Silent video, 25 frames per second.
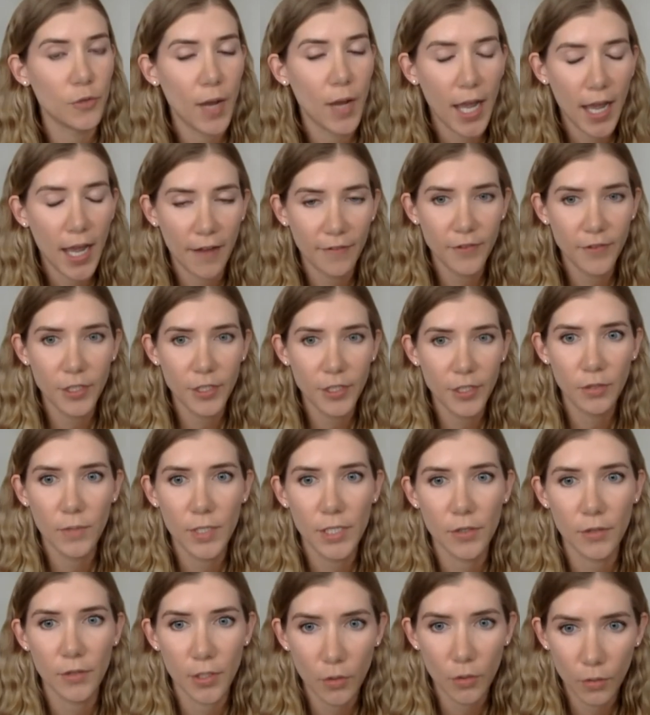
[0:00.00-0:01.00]
you have to when
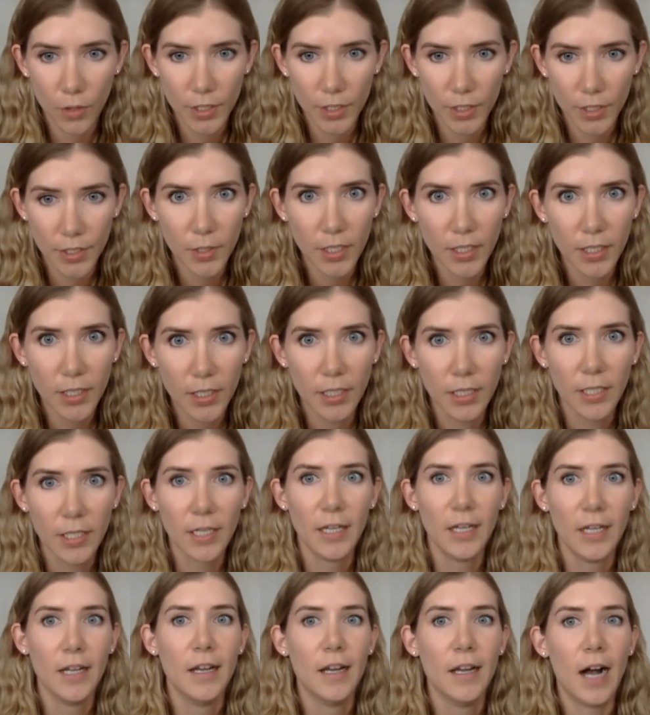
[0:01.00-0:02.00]
you're in coursework,
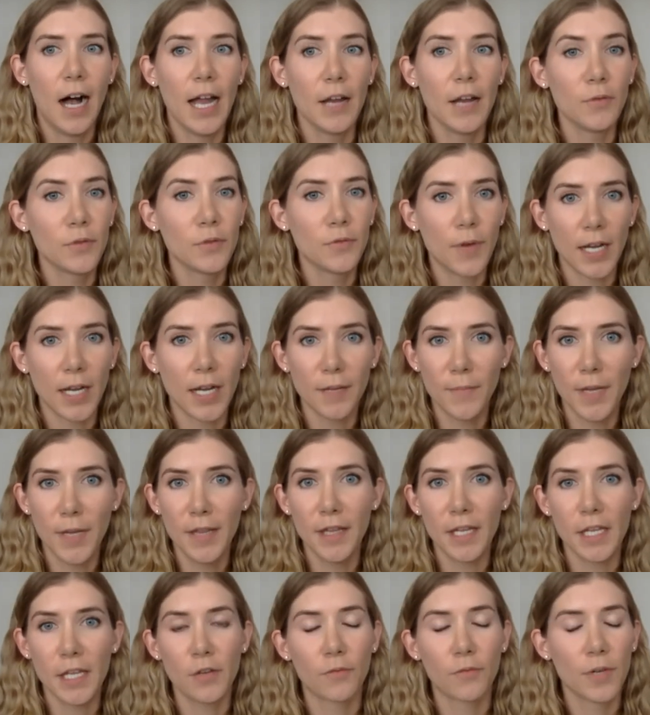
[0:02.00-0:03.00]
I would
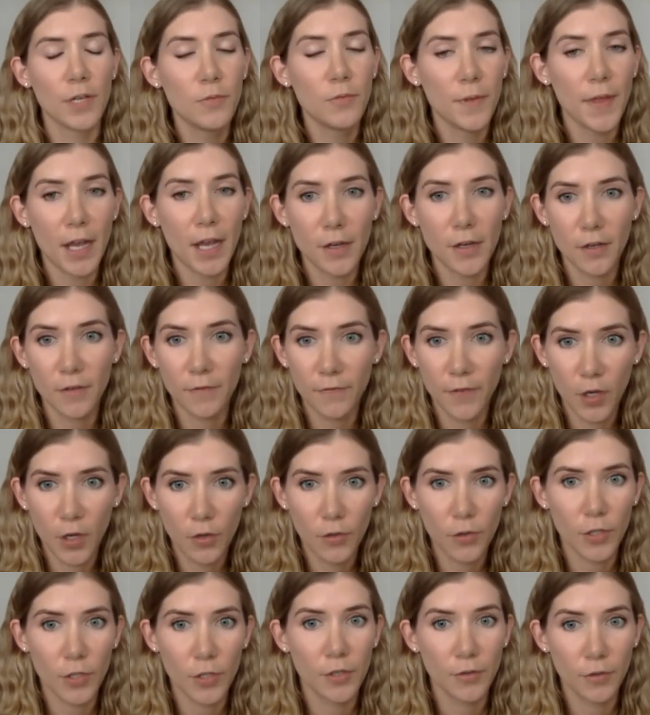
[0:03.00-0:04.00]
recommend that you read without your
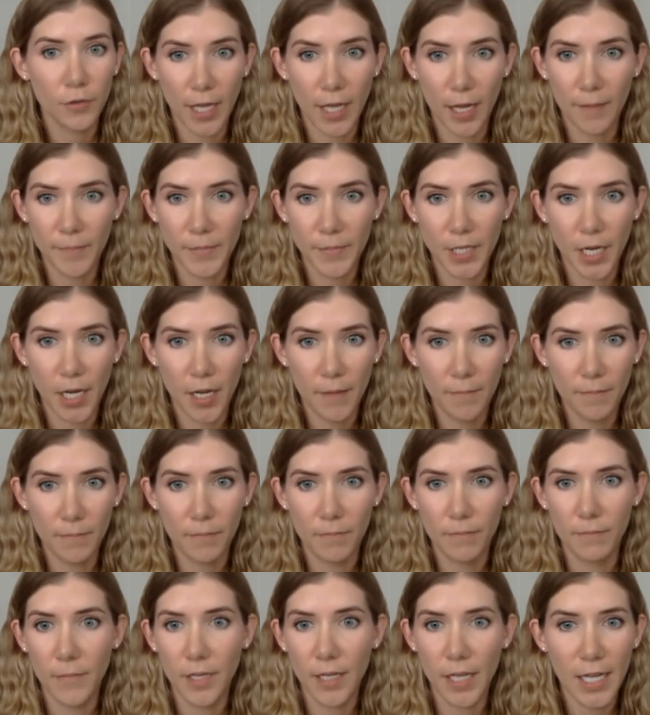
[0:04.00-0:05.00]
phone or your laptop
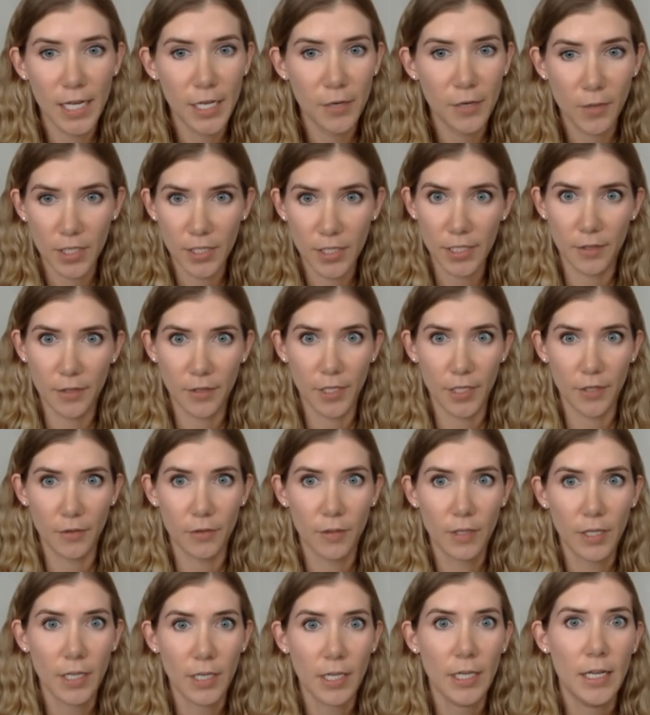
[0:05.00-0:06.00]
anywhere near you.